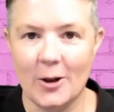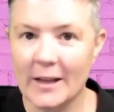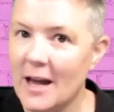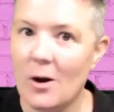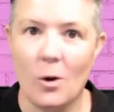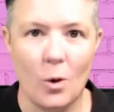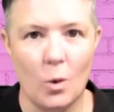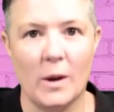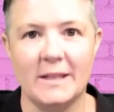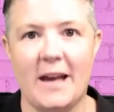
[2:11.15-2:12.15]
earlier,
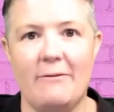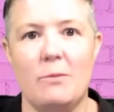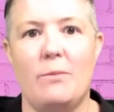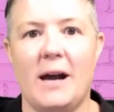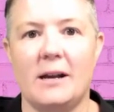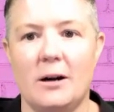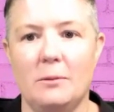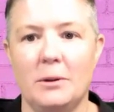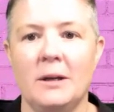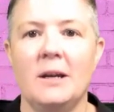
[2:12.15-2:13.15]
always have a
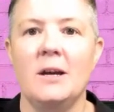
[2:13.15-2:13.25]
backup.